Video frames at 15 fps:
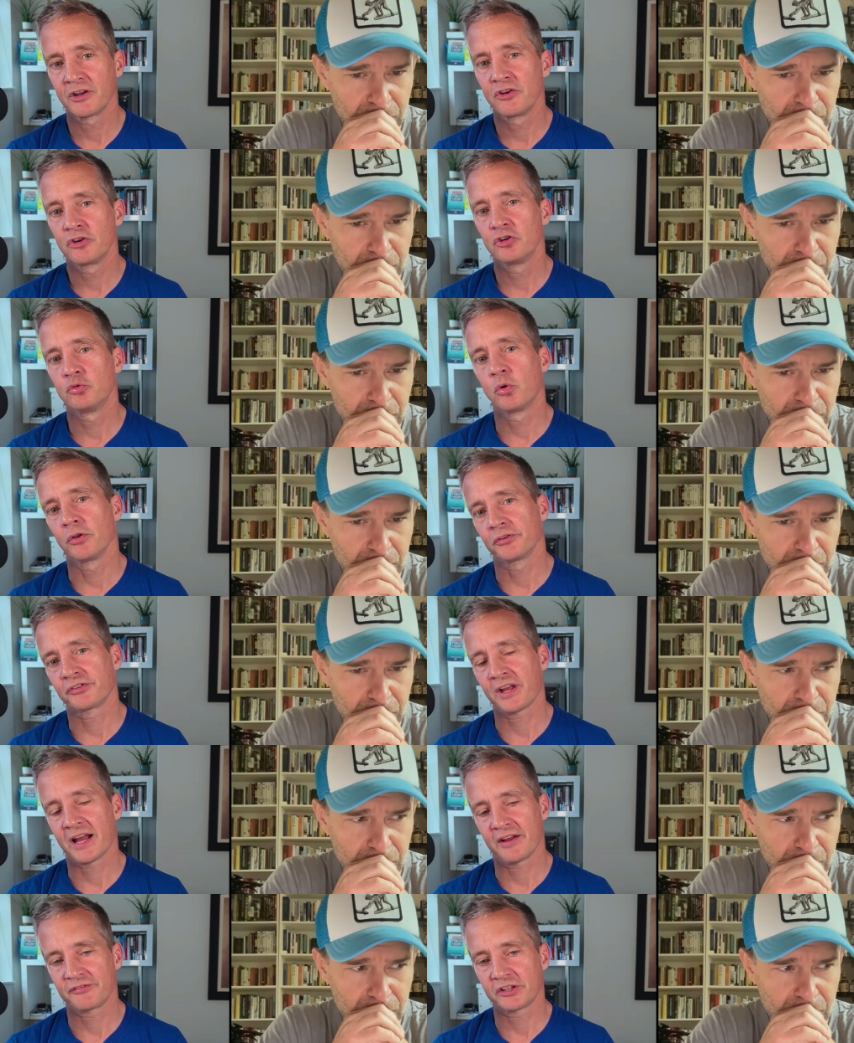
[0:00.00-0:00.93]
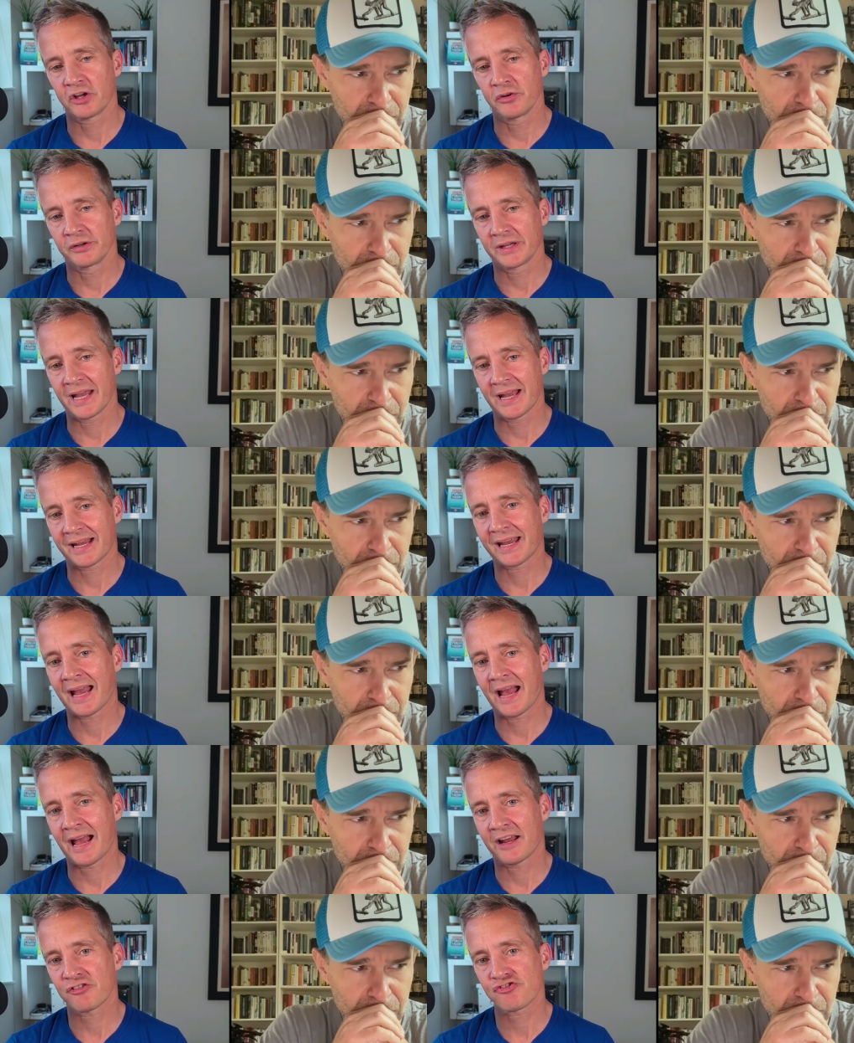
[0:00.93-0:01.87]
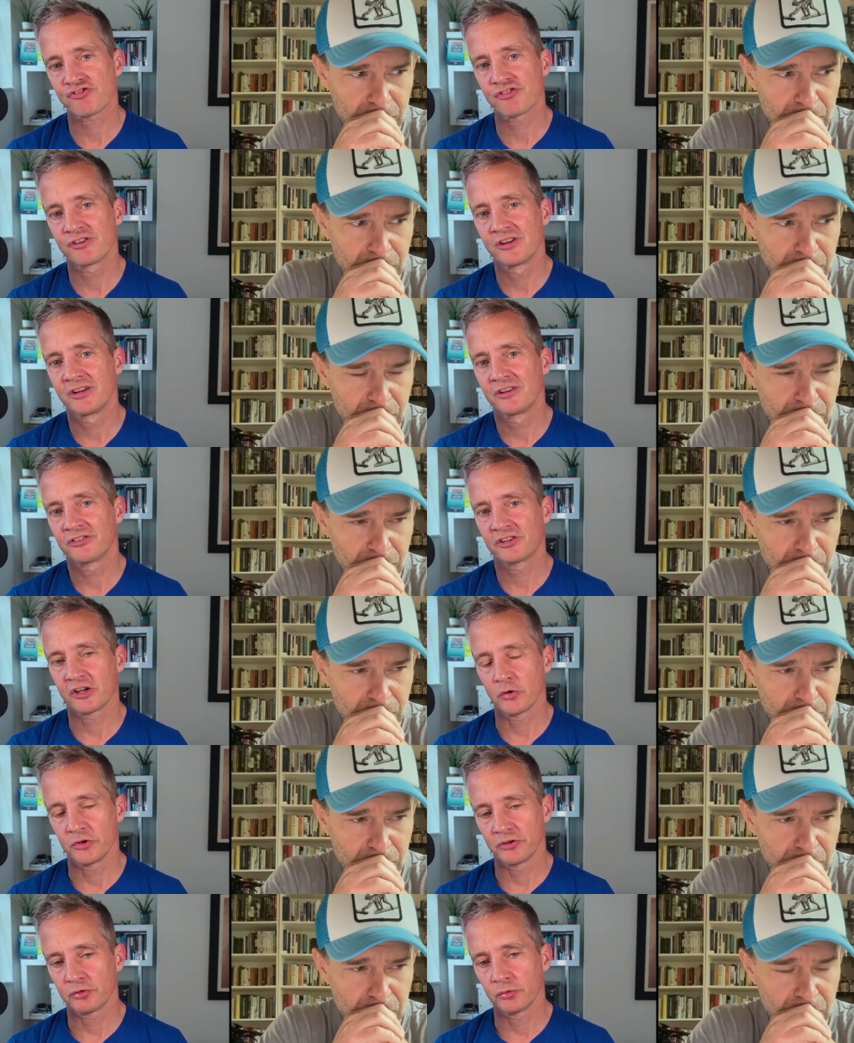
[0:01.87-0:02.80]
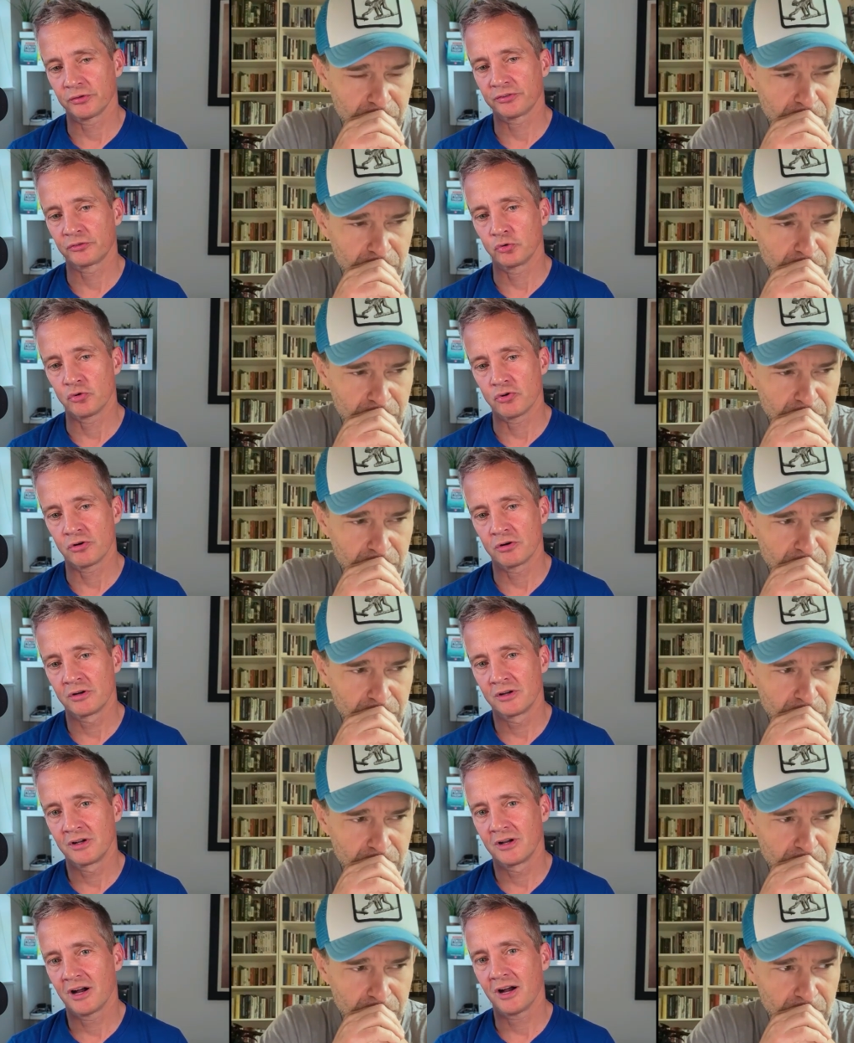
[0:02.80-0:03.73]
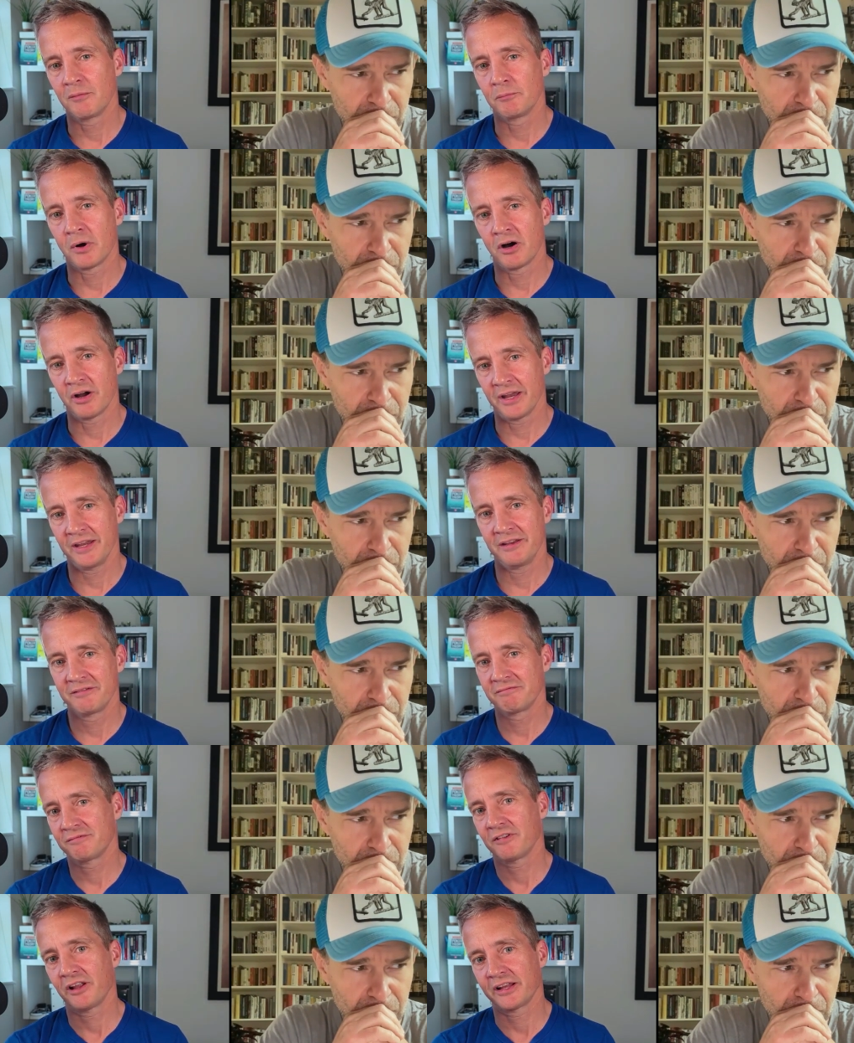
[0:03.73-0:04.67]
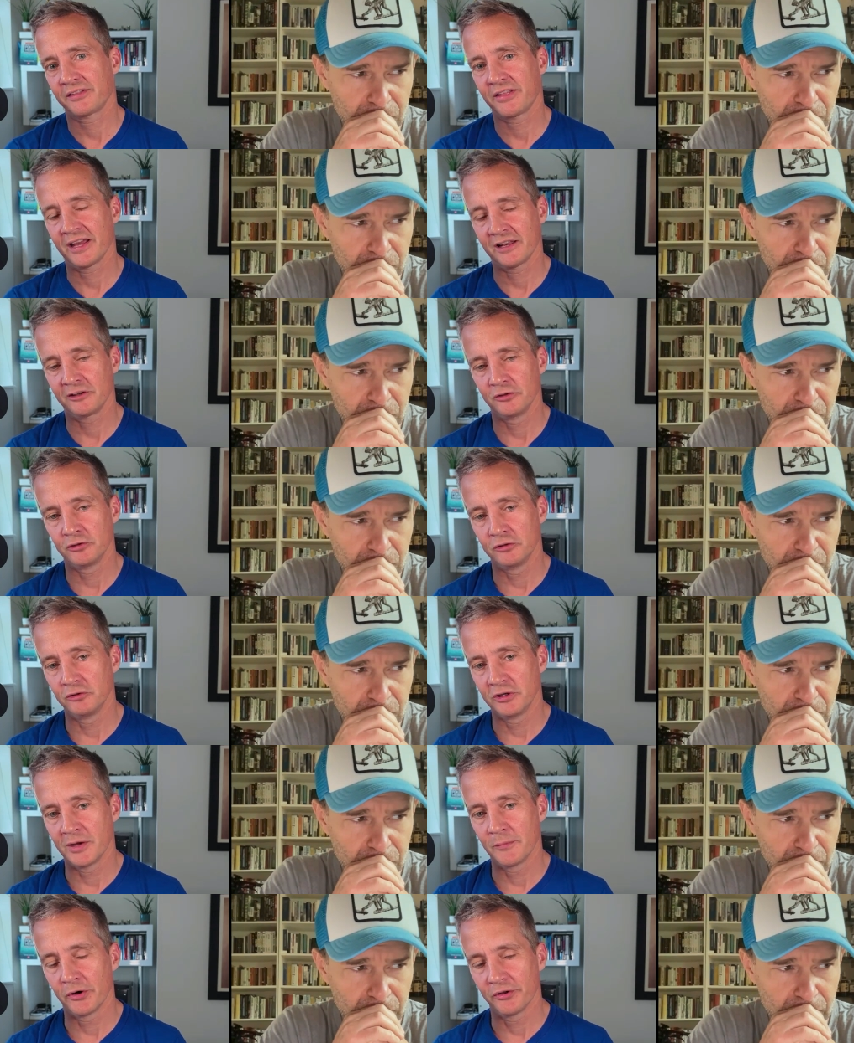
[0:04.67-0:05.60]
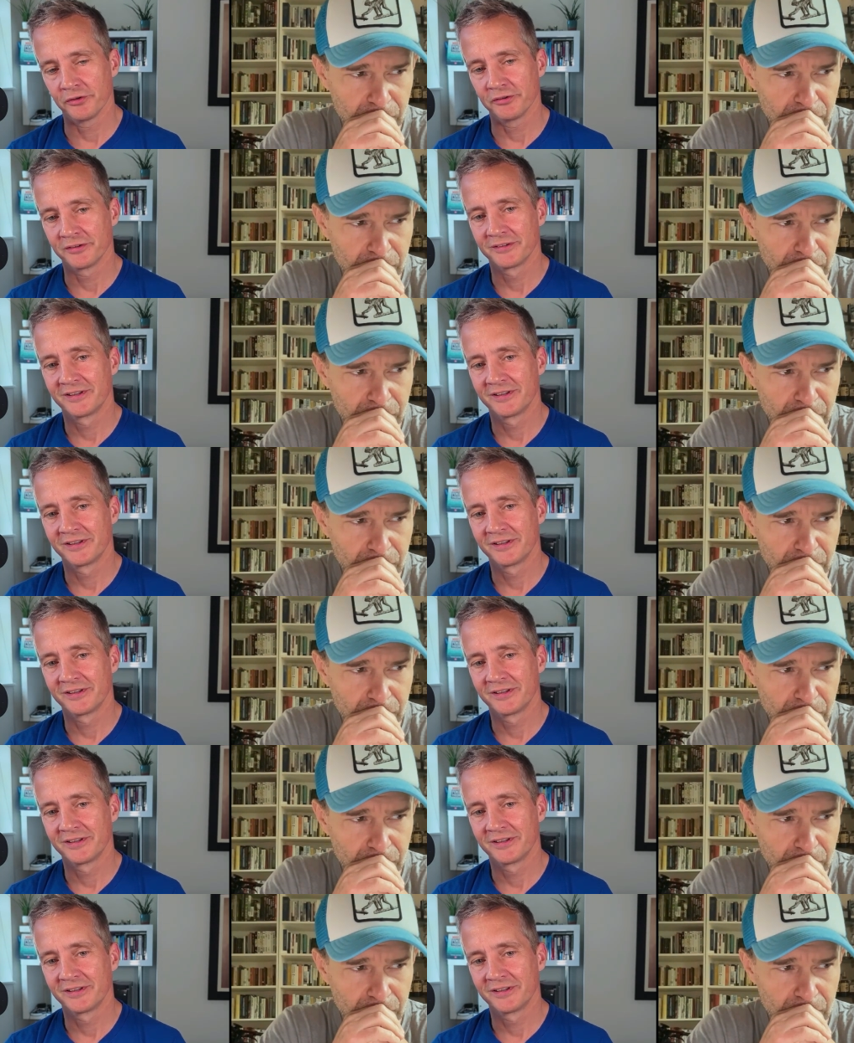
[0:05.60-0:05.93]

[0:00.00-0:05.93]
Speaker 1: Who wants to have to go and get cash to go into a store and buy, like, their Lululemon